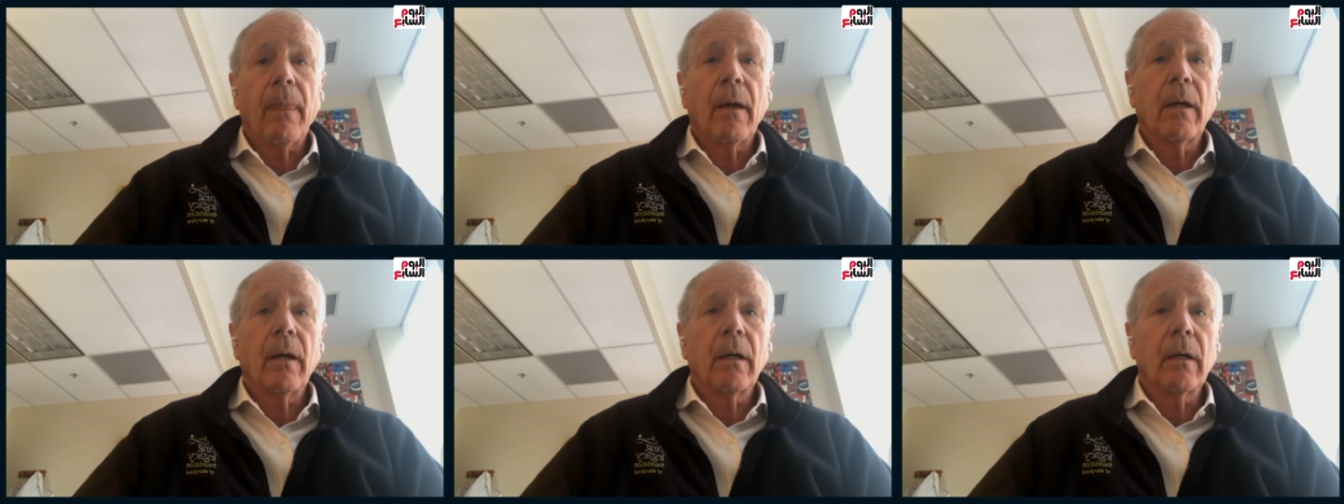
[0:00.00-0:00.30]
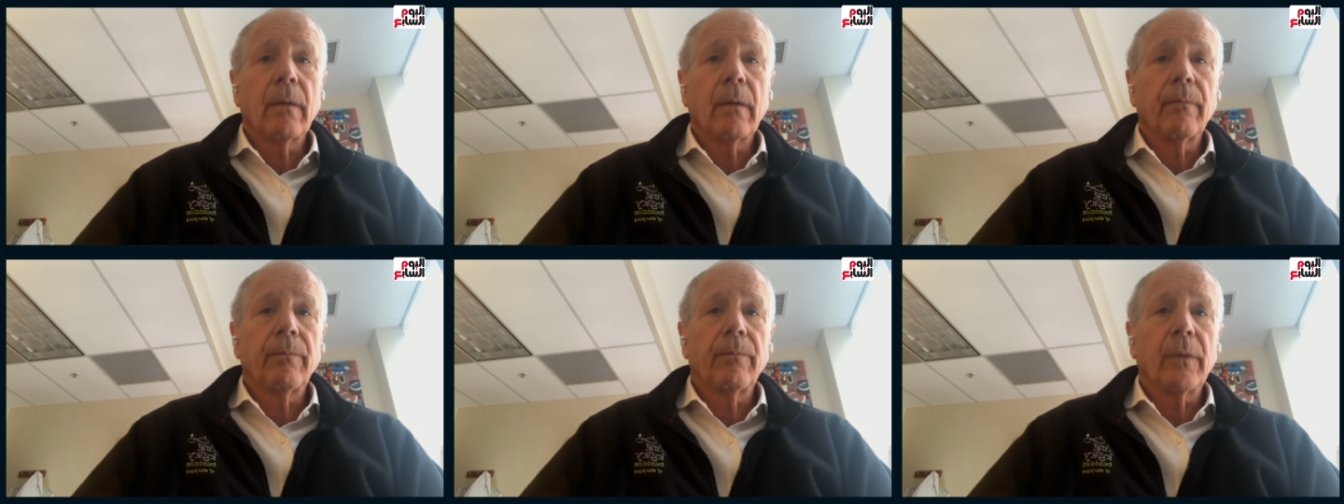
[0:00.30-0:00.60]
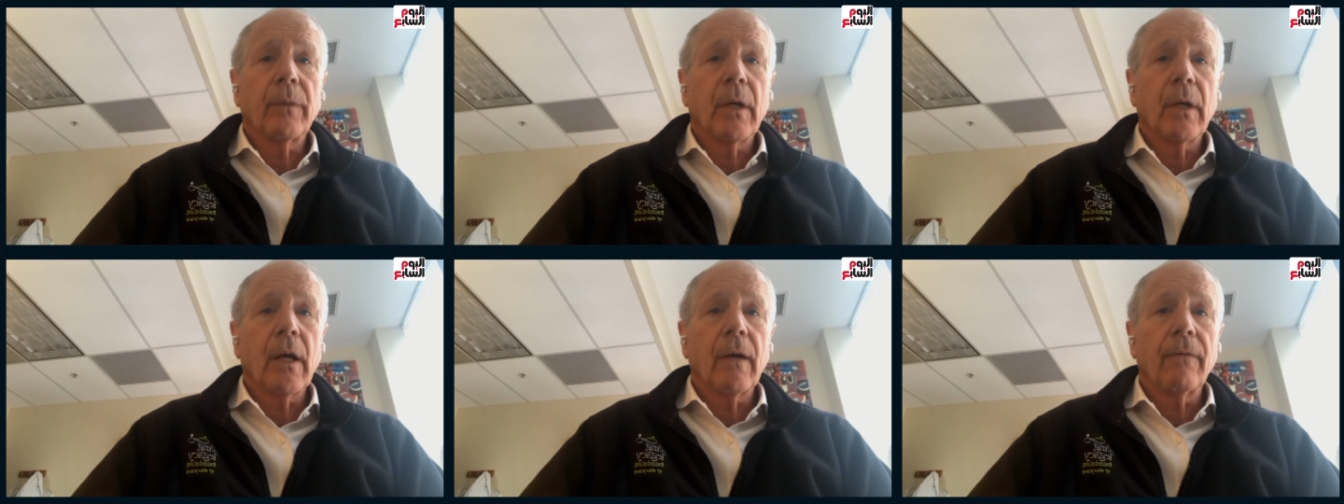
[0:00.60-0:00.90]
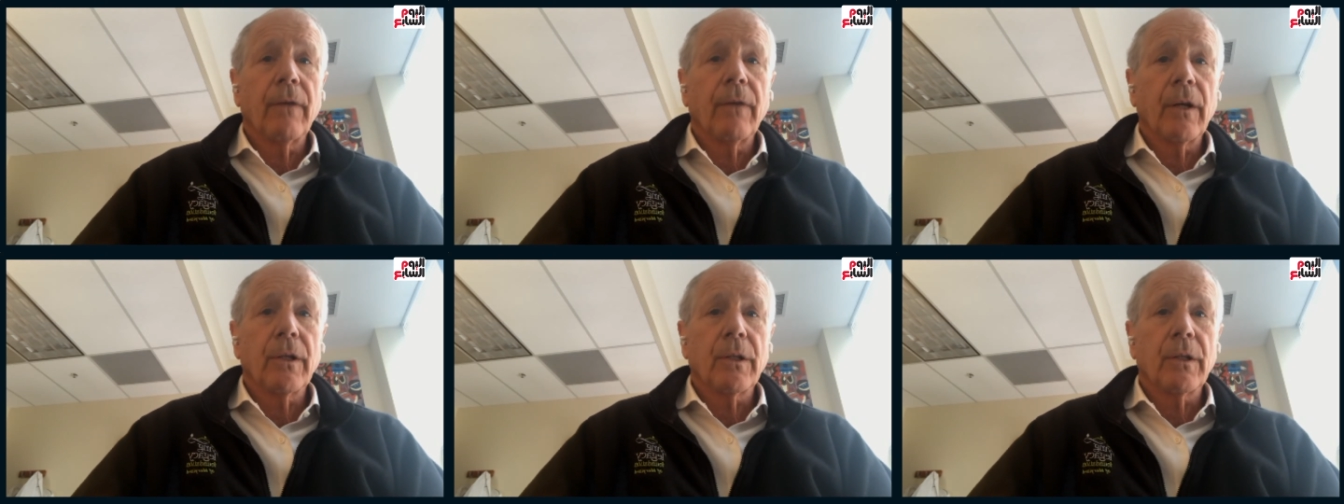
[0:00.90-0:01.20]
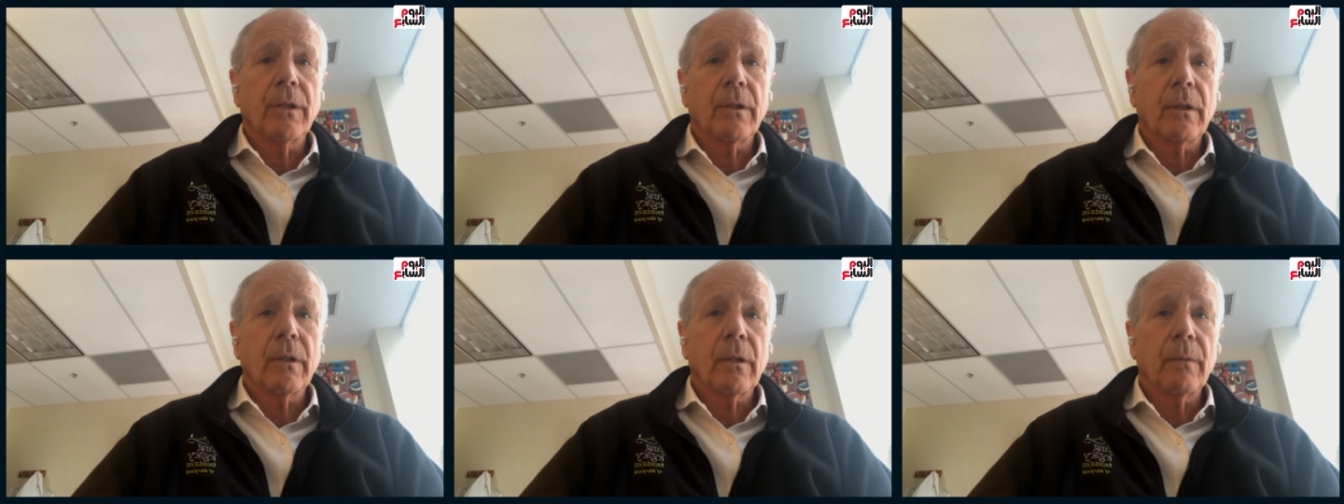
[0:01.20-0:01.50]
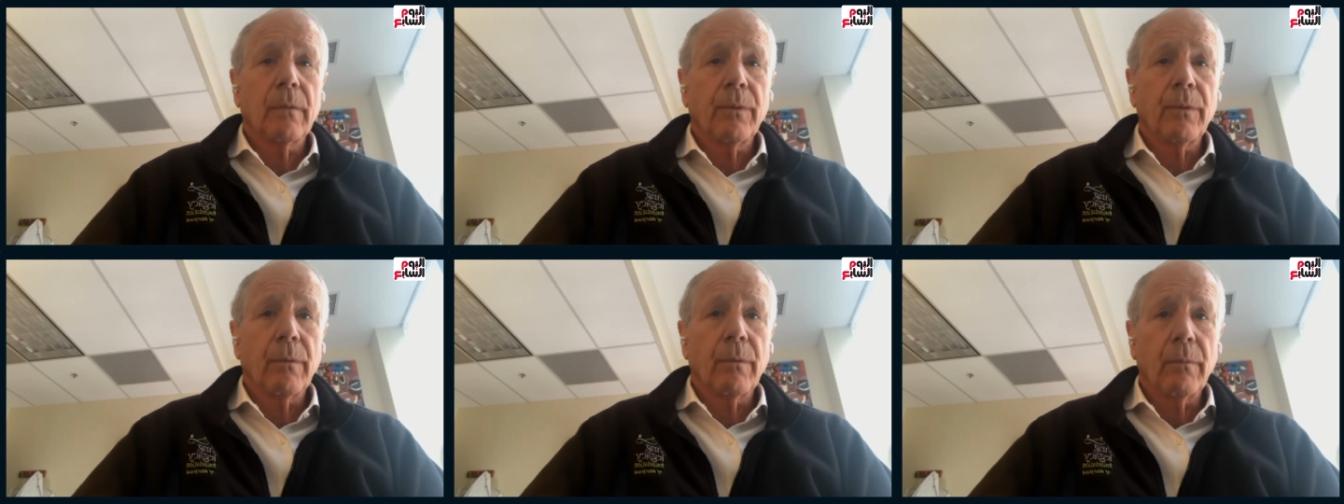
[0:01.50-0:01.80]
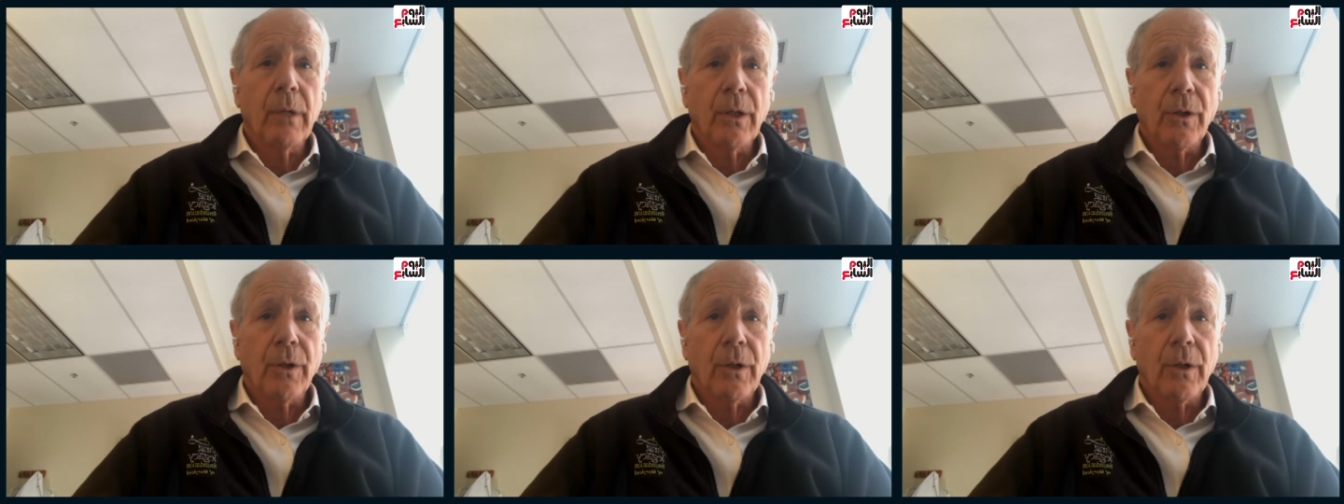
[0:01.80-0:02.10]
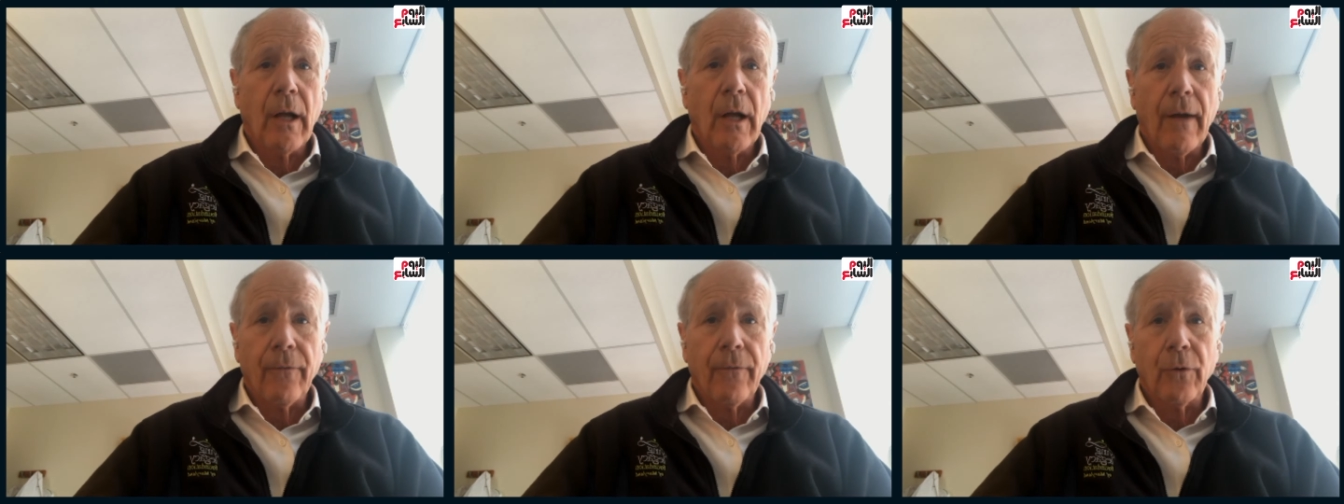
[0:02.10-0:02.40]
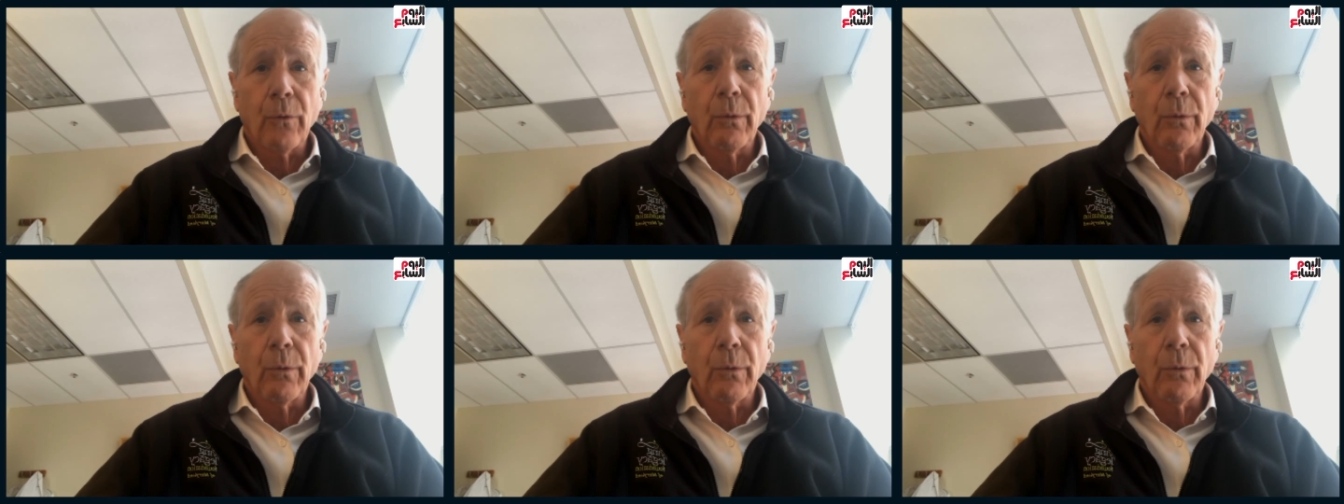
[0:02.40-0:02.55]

Um, gave us permission after